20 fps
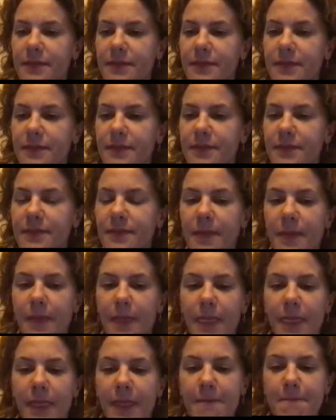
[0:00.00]

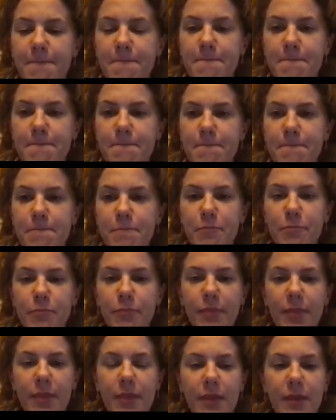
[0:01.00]

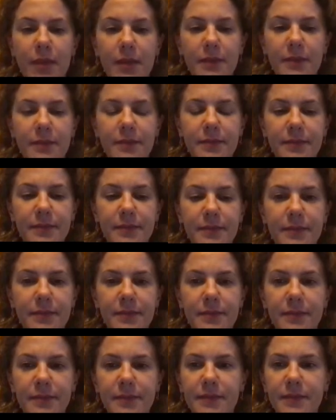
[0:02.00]

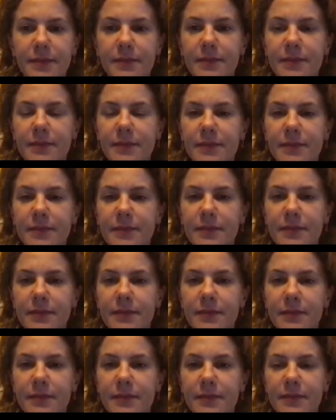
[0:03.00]

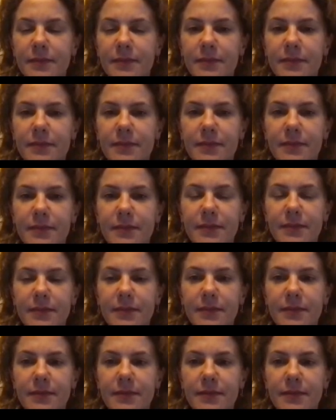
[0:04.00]

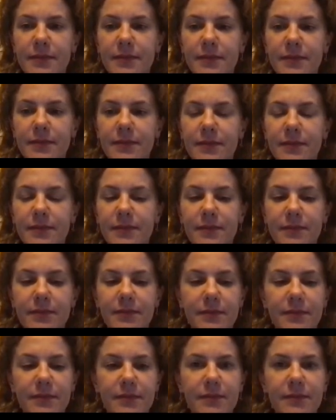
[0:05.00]

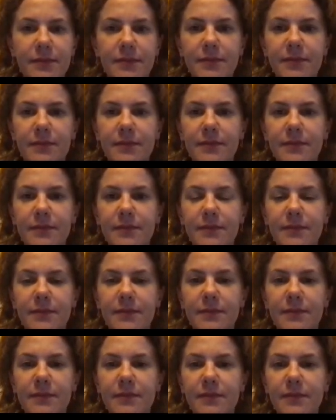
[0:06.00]

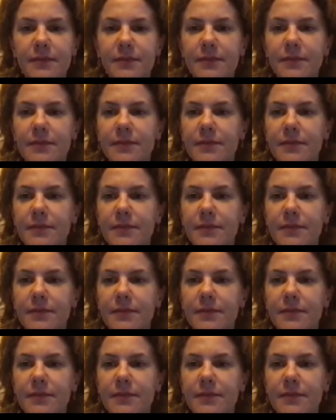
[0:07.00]
[no speech]